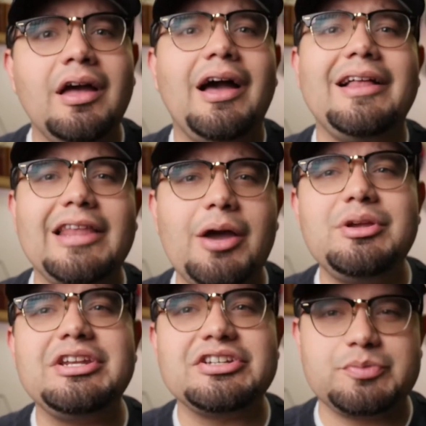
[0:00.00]
Allow
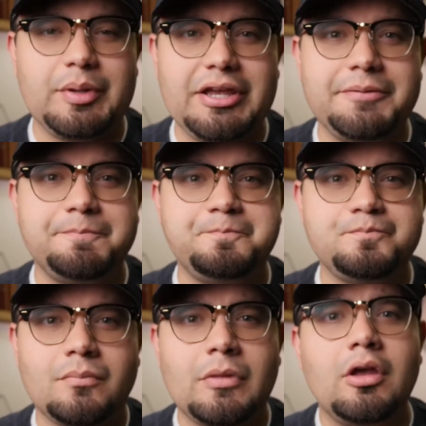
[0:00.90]
me to explain.
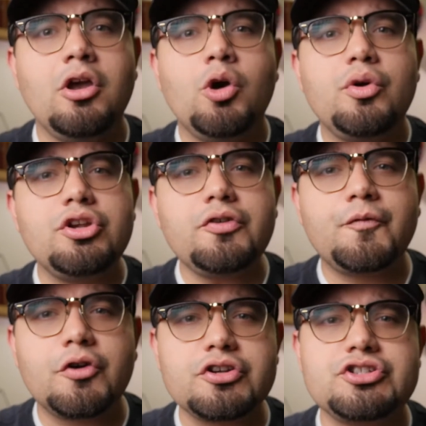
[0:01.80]
When you're
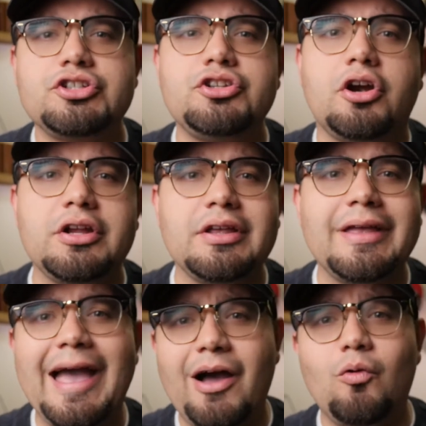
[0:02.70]
first starting
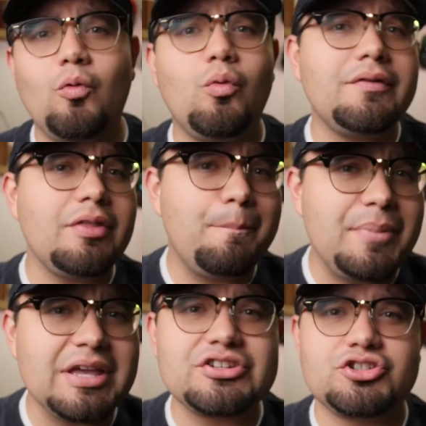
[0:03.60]
out, one of the
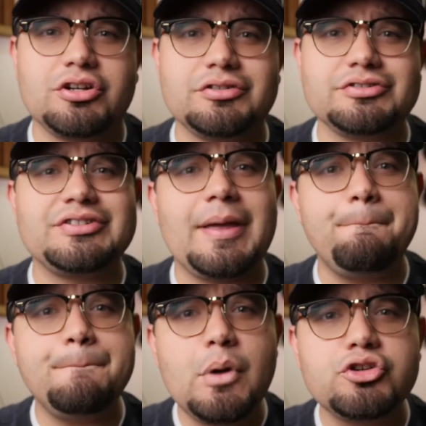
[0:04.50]
biggest struggles that
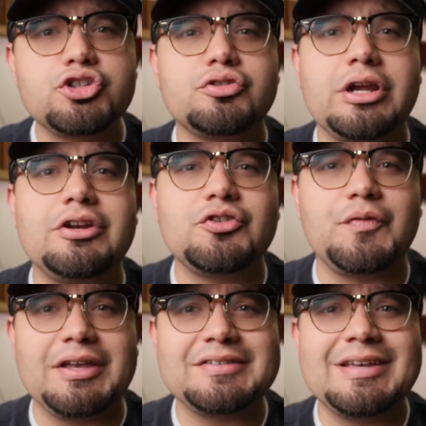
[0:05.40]
most creators
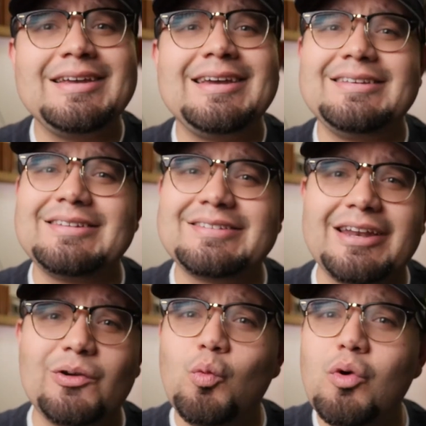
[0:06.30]
face is
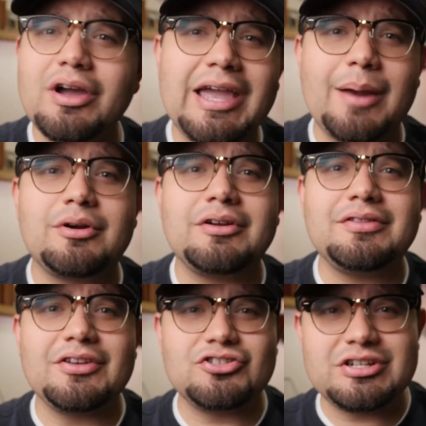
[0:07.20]
deciding what camera
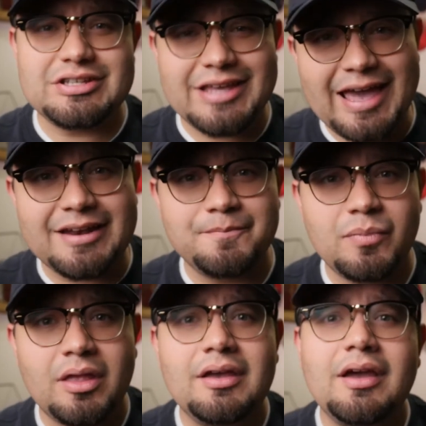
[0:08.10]
they should get.
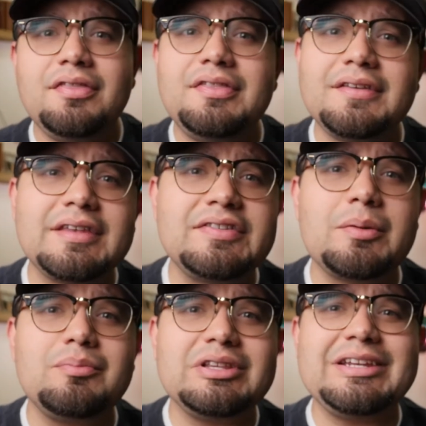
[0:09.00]
This ends
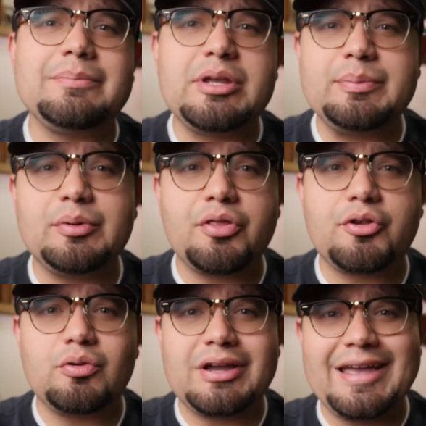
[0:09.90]
up leading people
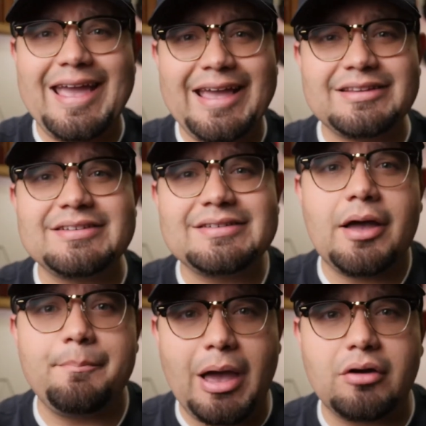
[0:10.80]
through an endless
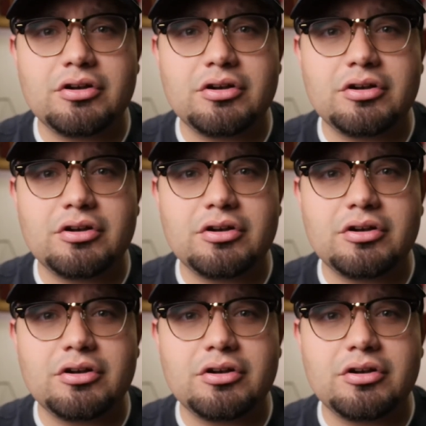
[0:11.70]
amount